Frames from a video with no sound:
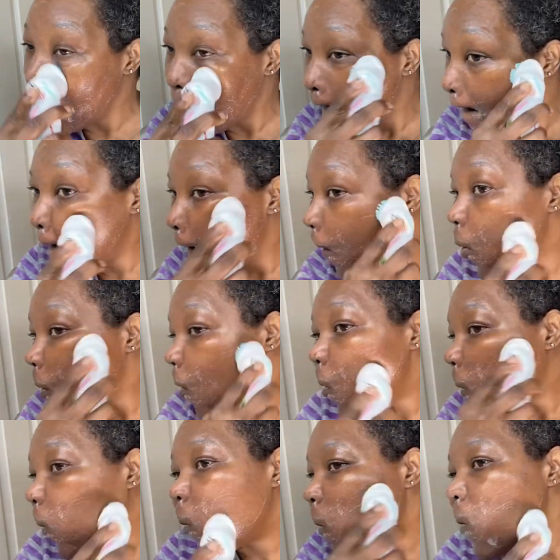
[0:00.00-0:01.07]
And this
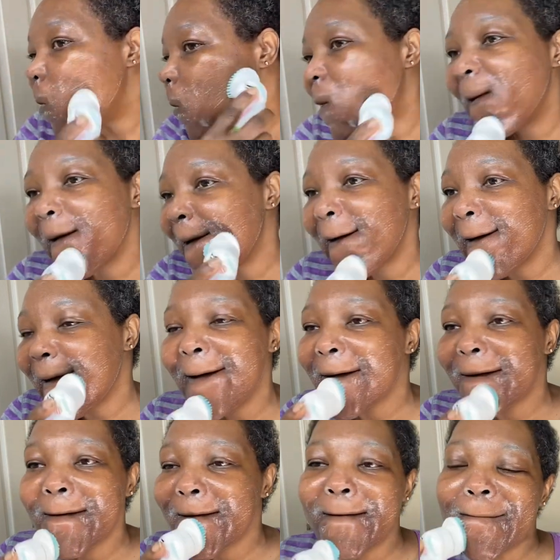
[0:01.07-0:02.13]
is like,
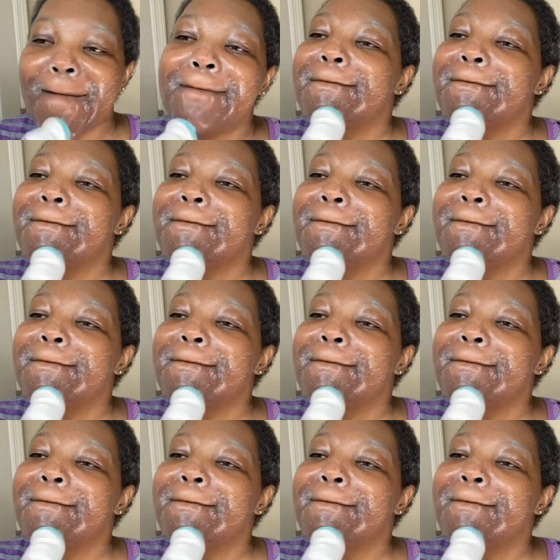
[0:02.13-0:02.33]
um,